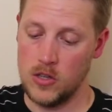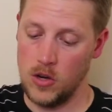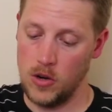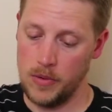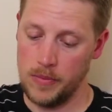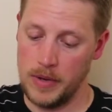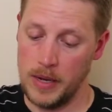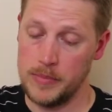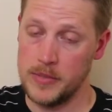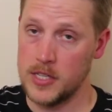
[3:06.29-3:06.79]

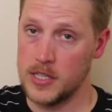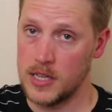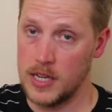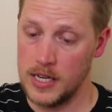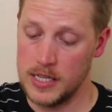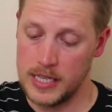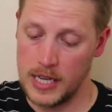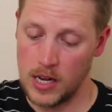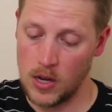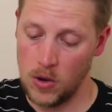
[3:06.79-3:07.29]
So I'm
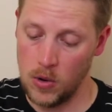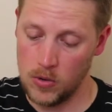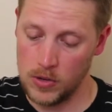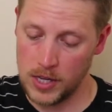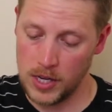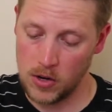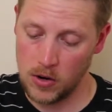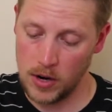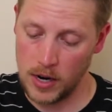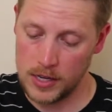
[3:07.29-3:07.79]
just going to take
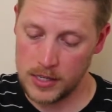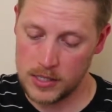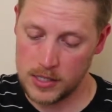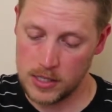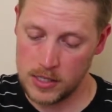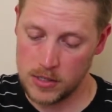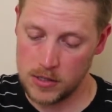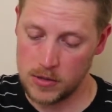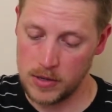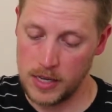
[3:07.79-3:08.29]
only
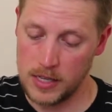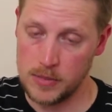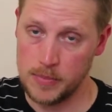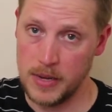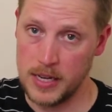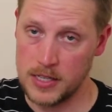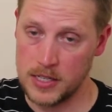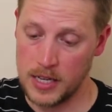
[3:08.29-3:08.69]
crust as